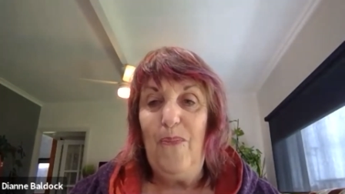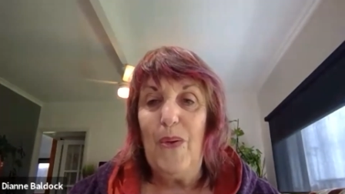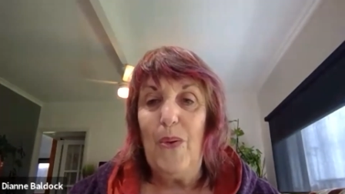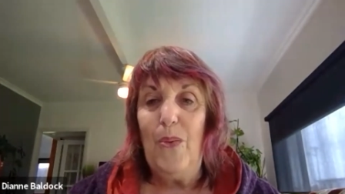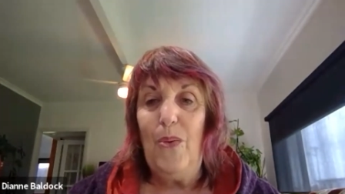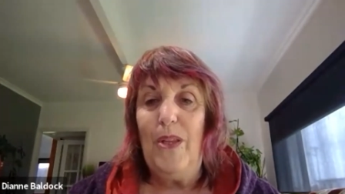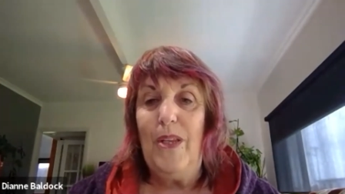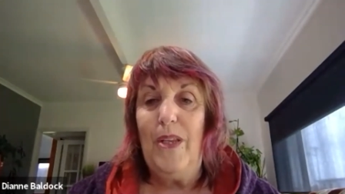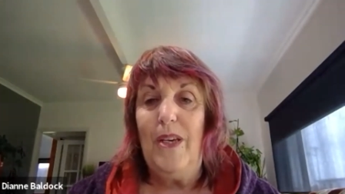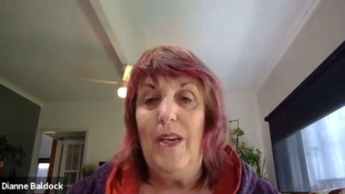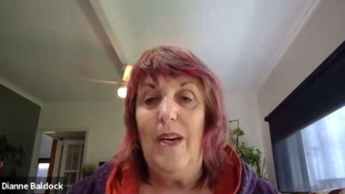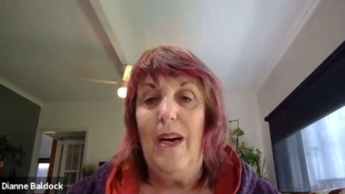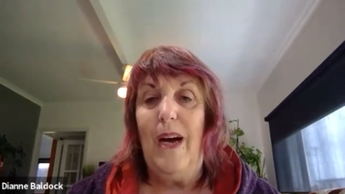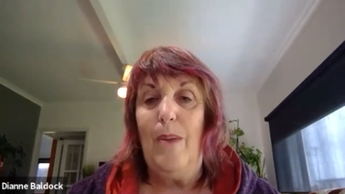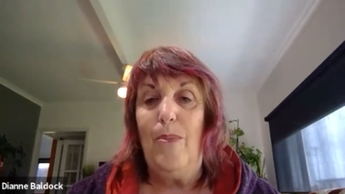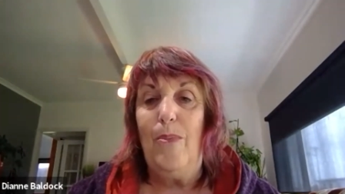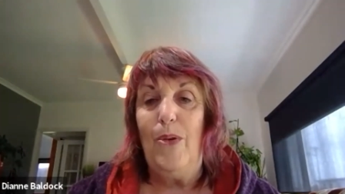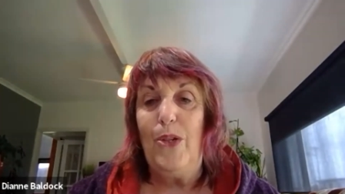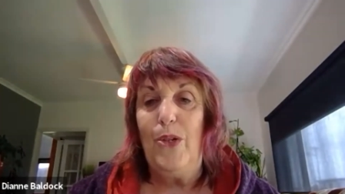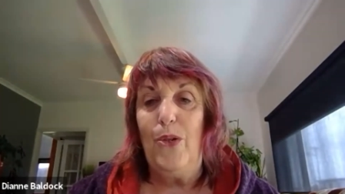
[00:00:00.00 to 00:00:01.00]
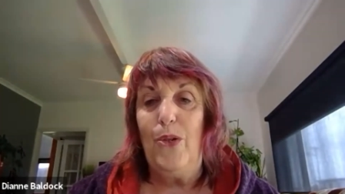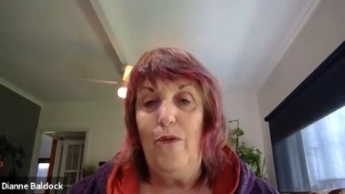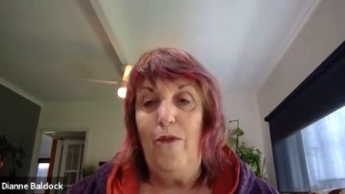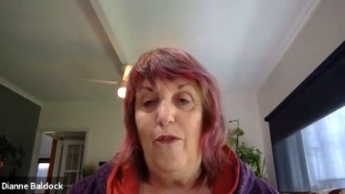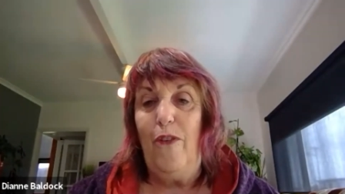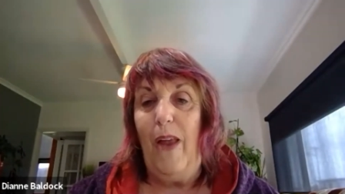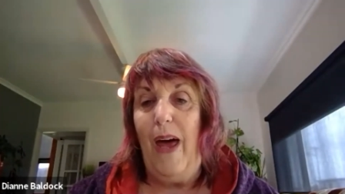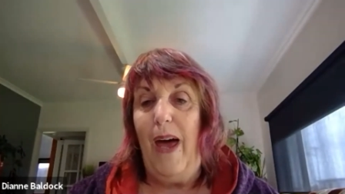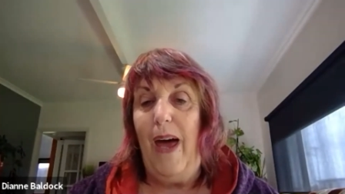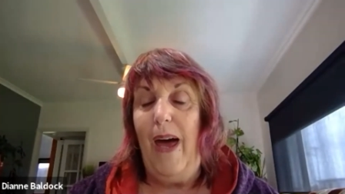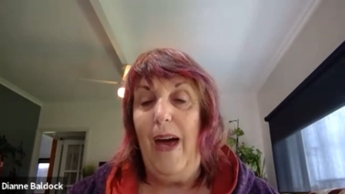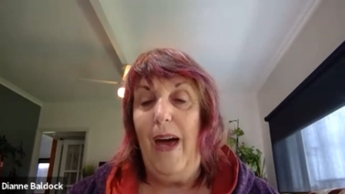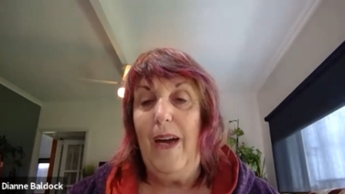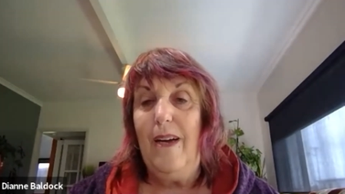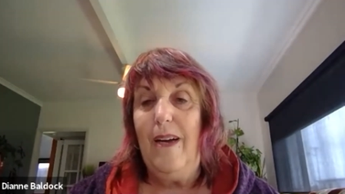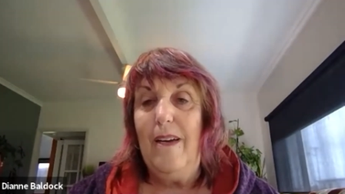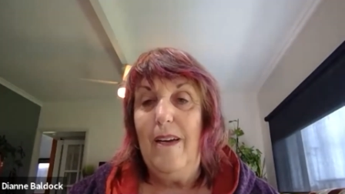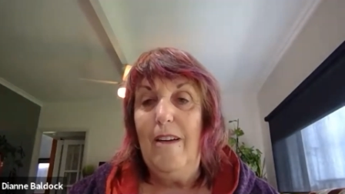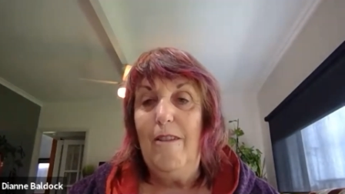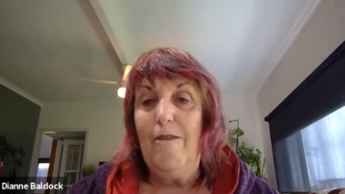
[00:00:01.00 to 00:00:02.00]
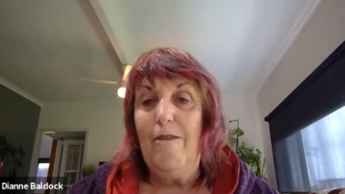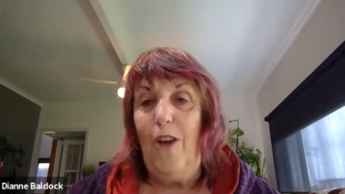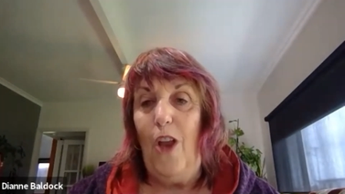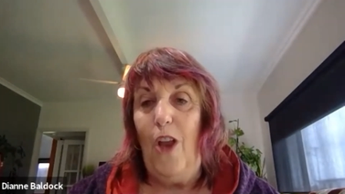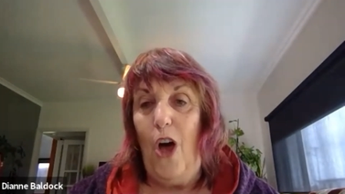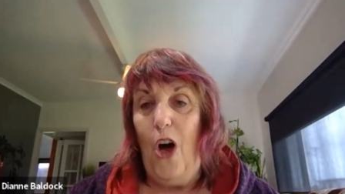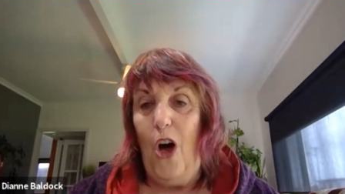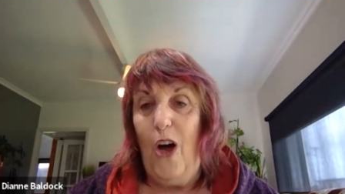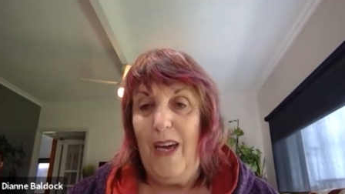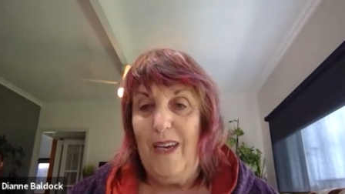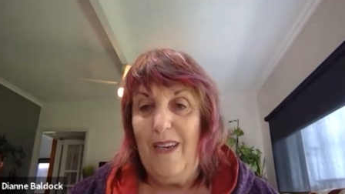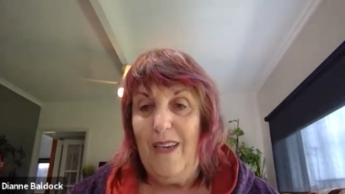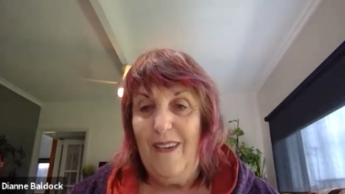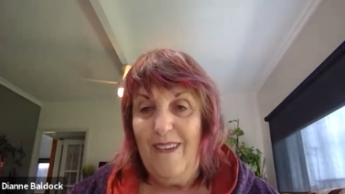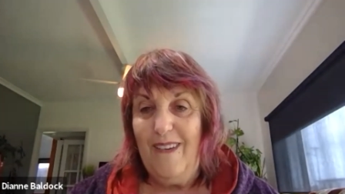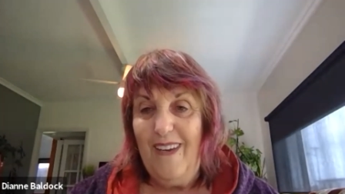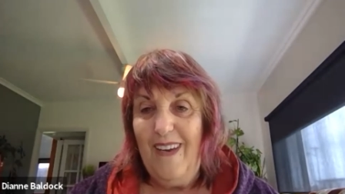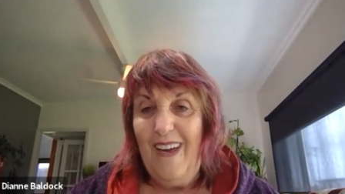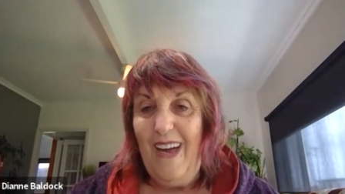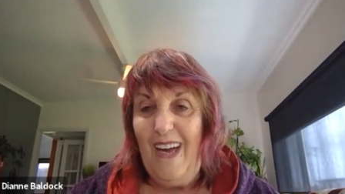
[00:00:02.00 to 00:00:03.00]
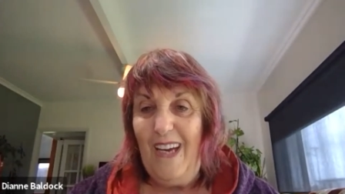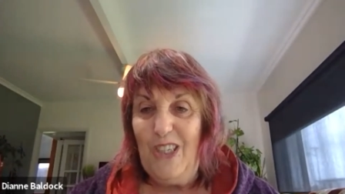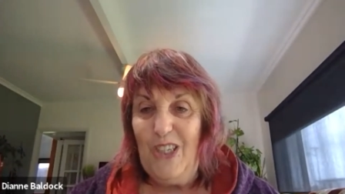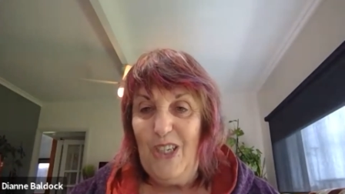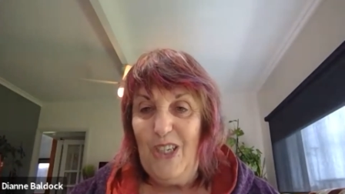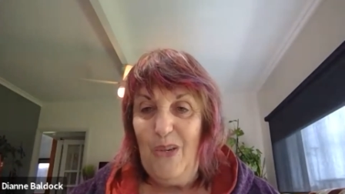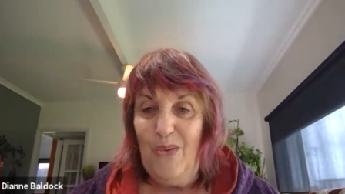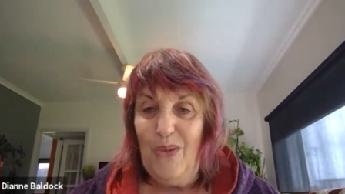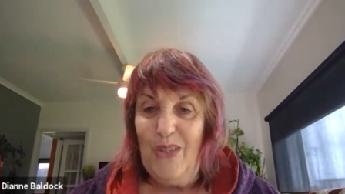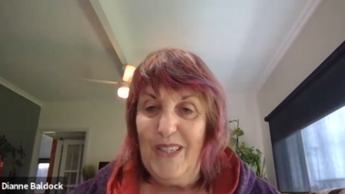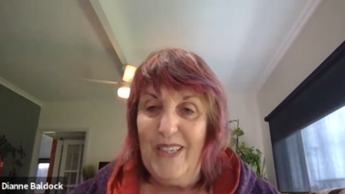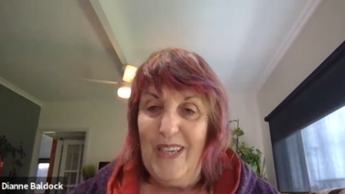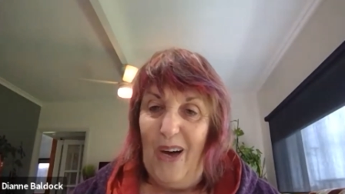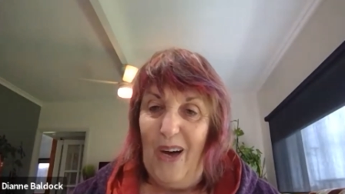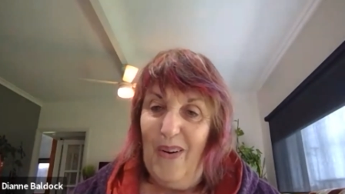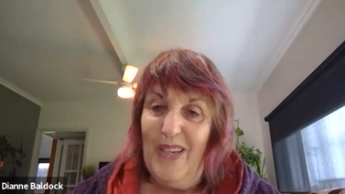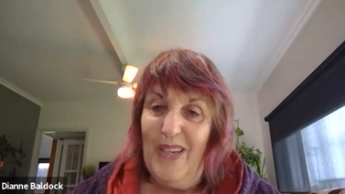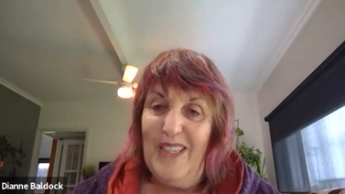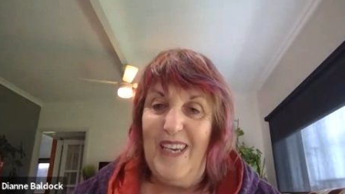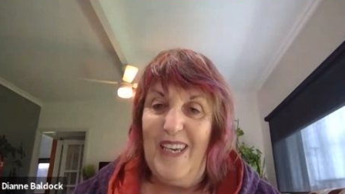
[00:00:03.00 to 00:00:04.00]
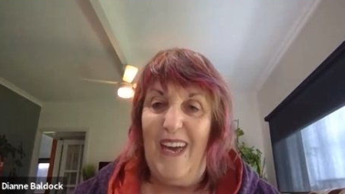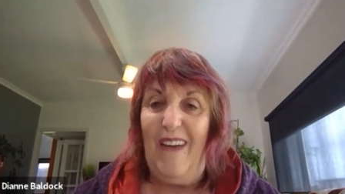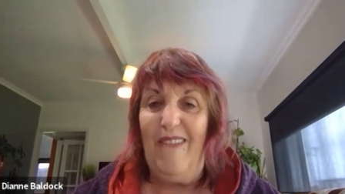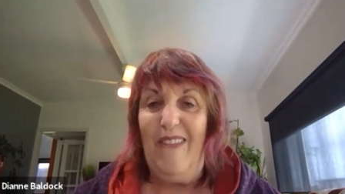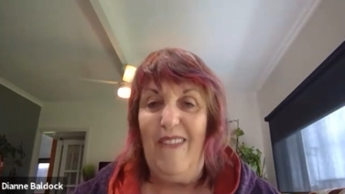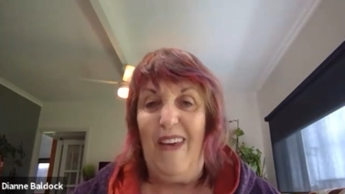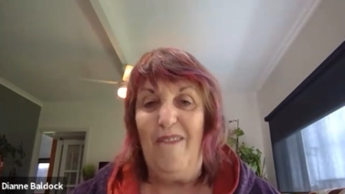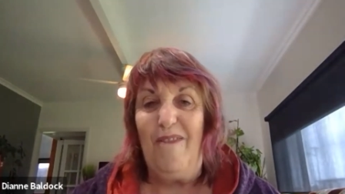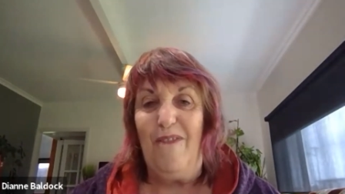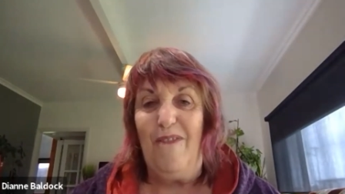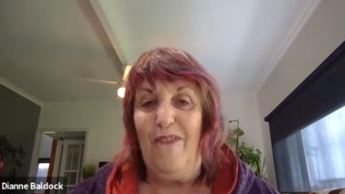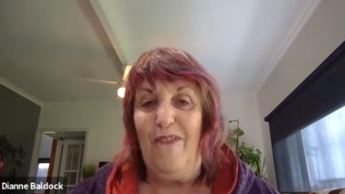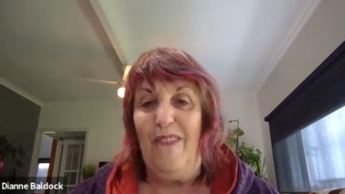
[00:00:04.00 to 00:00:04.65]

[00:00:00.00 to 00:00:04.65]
with the Aboriginal flag flying as she was going down that